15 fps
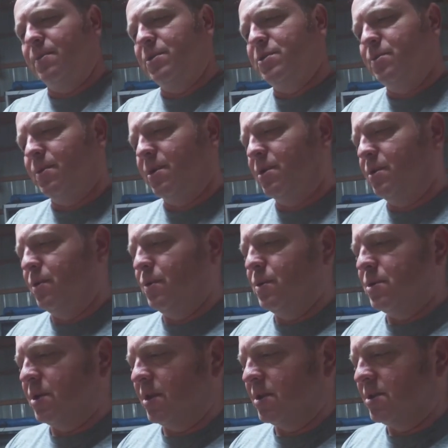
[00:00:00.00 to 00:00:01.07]
What you want to do
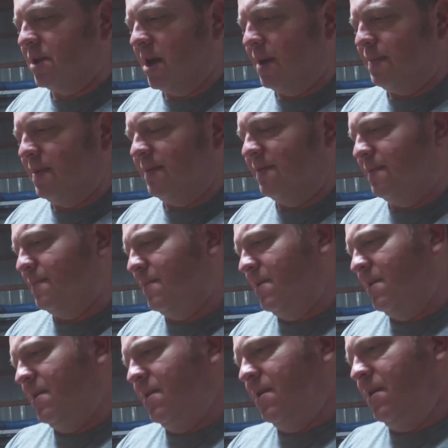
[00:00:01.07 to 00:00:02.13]
is on the top of them,
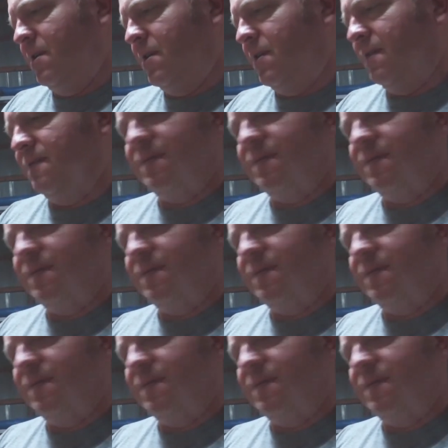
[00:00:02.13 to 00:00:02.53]
you